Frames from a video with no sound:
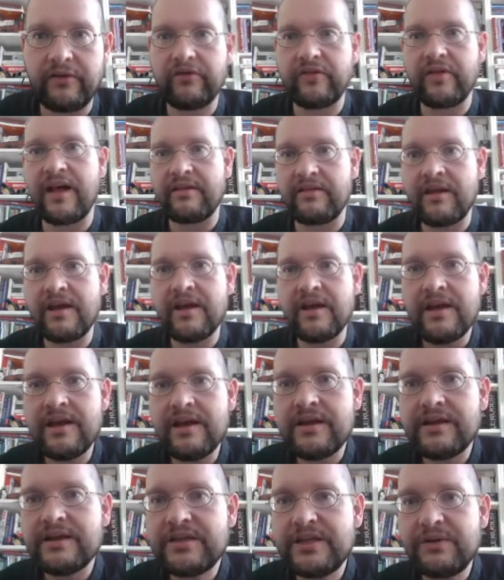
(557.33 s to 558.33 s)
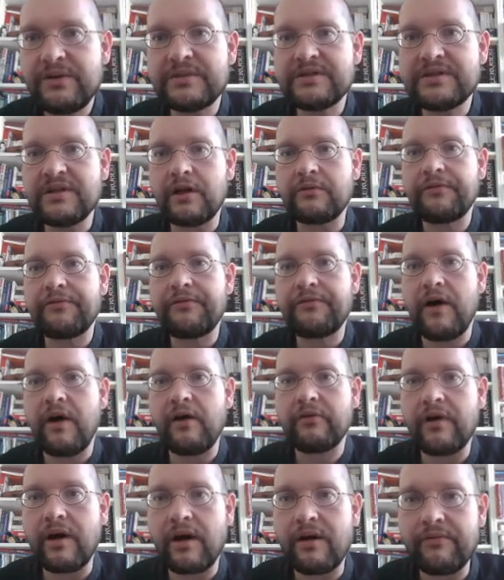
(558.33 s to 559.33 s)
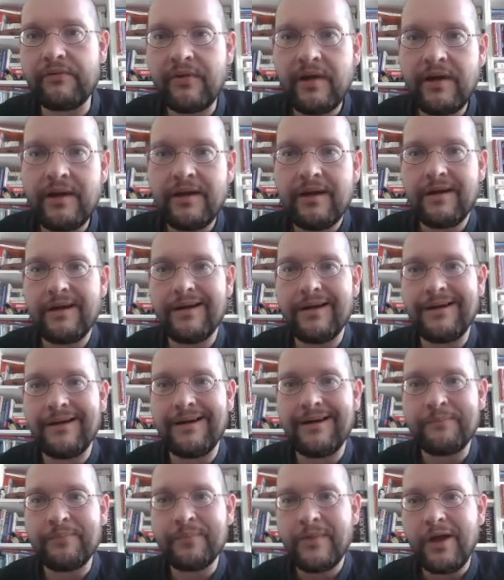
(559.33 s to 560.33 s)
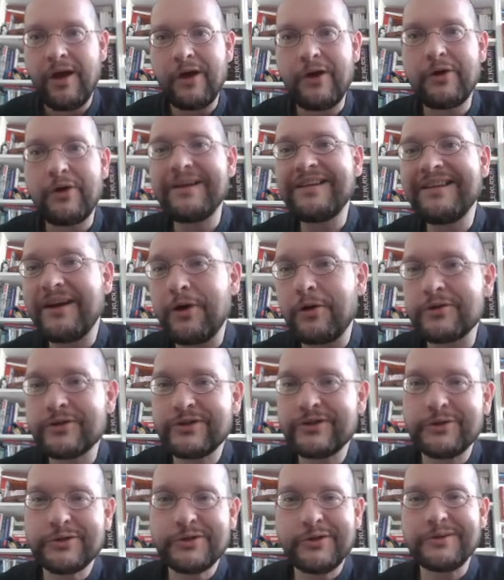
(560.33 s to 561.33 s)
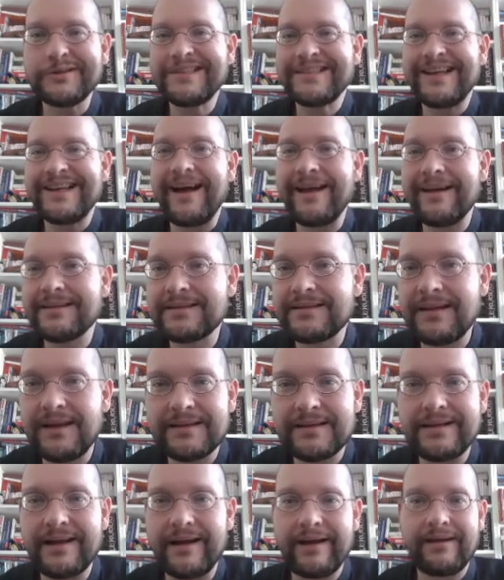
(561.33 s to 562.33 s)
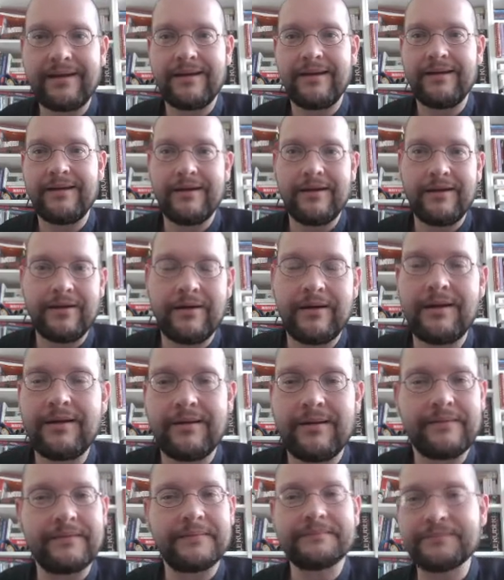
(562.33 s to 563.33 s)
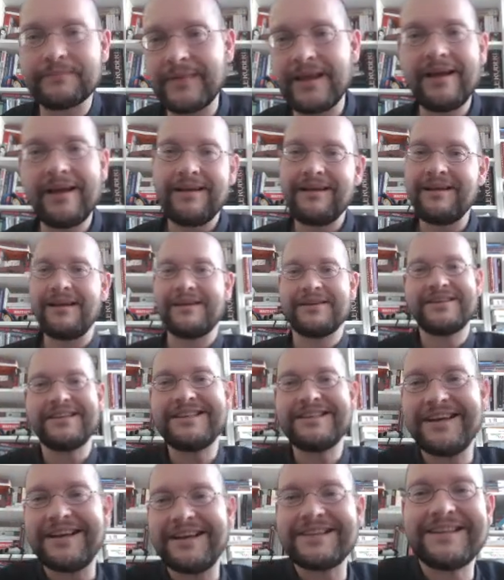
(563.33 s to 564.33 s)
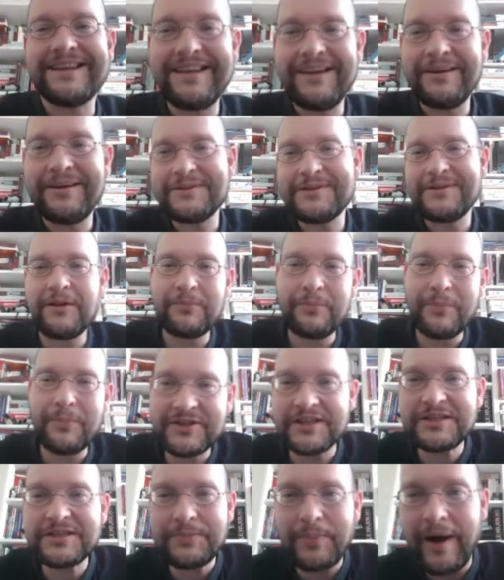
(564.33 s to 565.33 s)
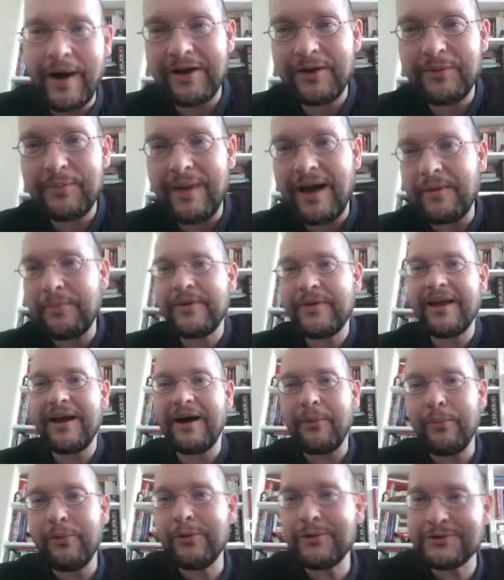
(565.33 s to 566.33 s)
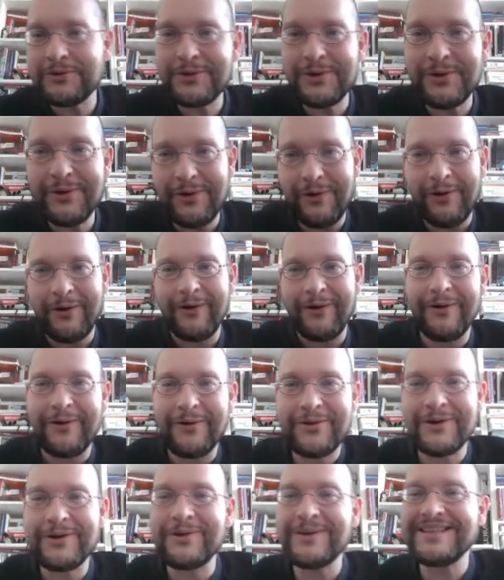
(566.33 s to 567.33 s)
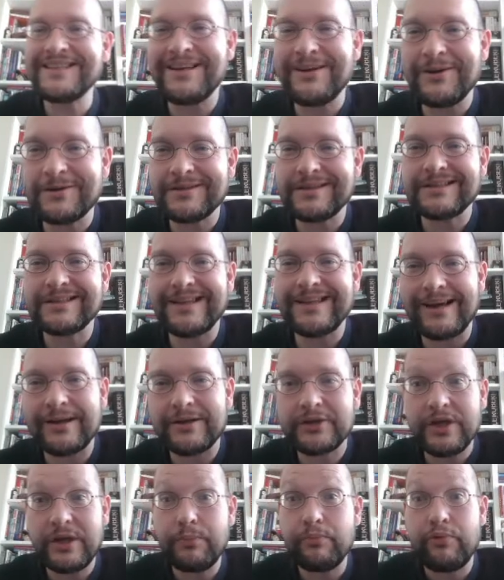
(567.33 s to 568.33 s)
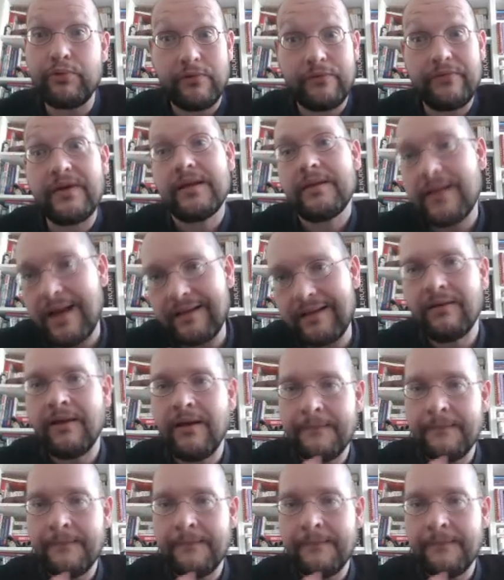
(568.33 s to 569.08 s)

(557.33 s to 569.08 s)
that she was not fond of critical social sciences like, she certainly was not much inspired by Pierre Bourdieu or other critical sociology, proving that